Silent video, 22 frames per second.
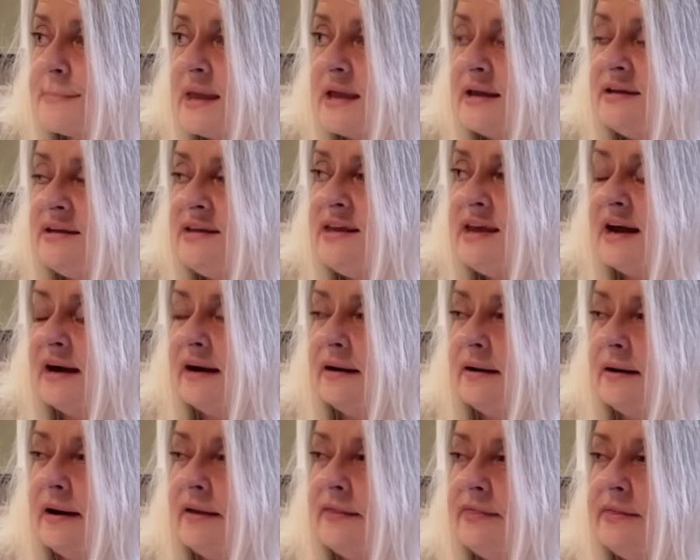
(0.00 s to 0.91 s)

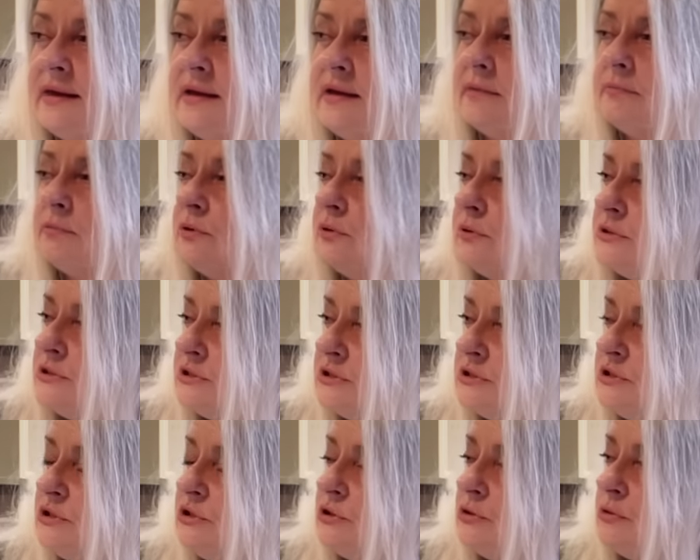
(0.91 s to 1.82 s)
yeah, I think I'm going to
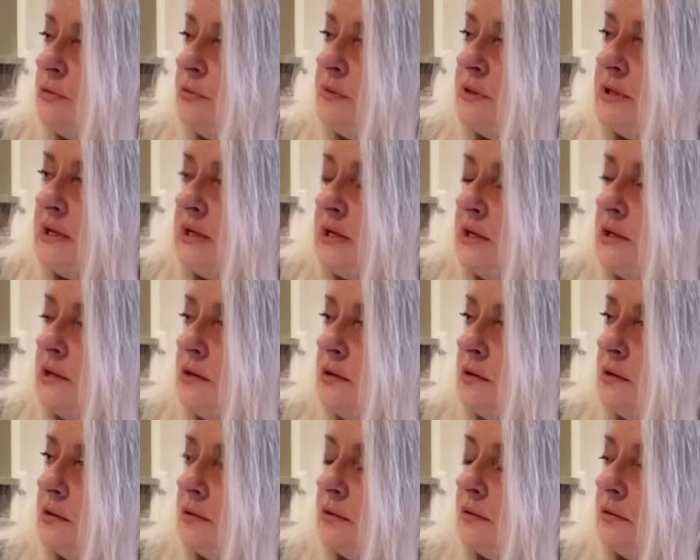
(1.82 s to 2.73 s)
do the...
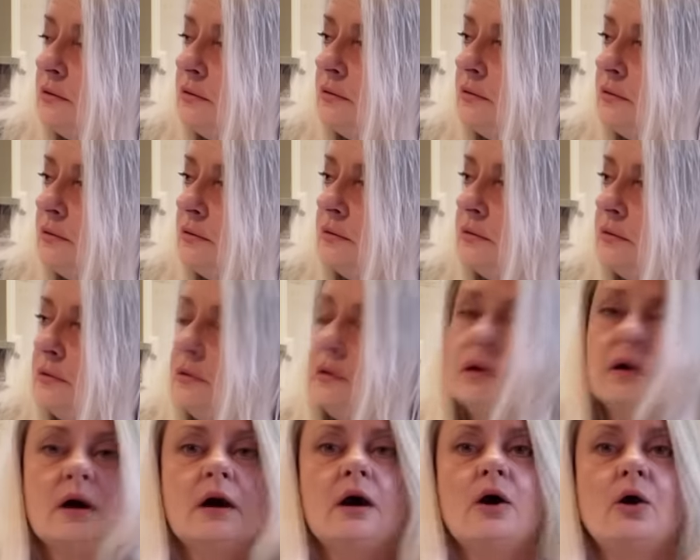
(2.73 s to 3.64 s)

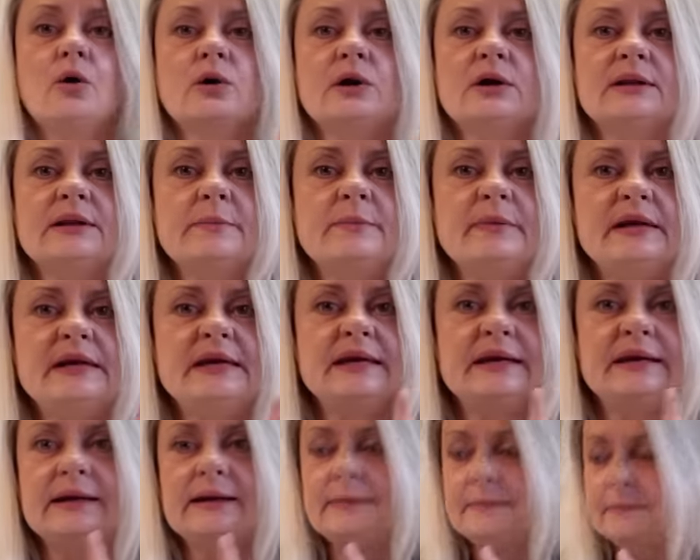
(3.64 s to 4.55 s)
Hold on, let me
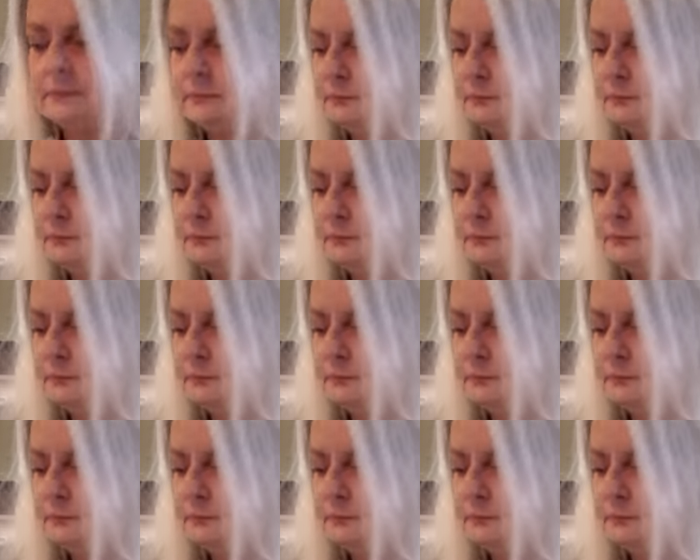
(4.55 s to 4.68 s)
get it.